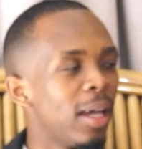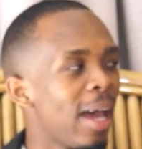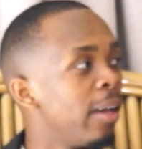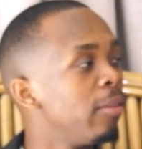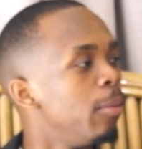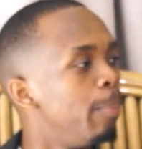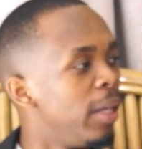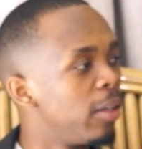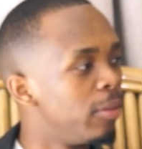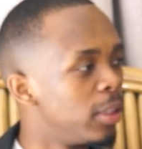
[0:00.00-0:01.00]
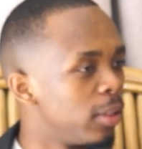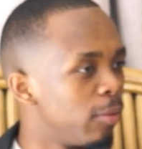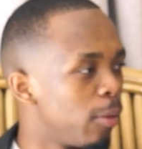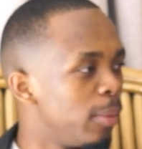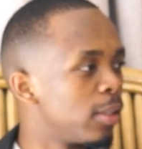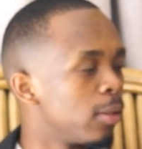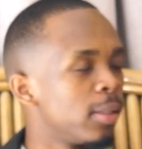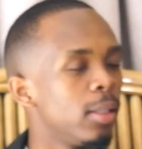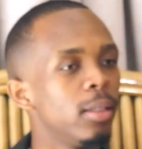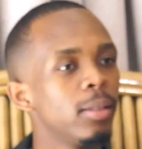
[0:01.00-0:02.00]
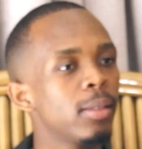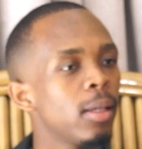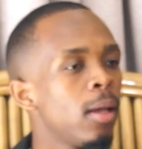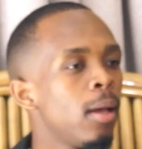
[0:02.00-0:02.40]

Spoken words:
I have a big vision for Miss Assiduous.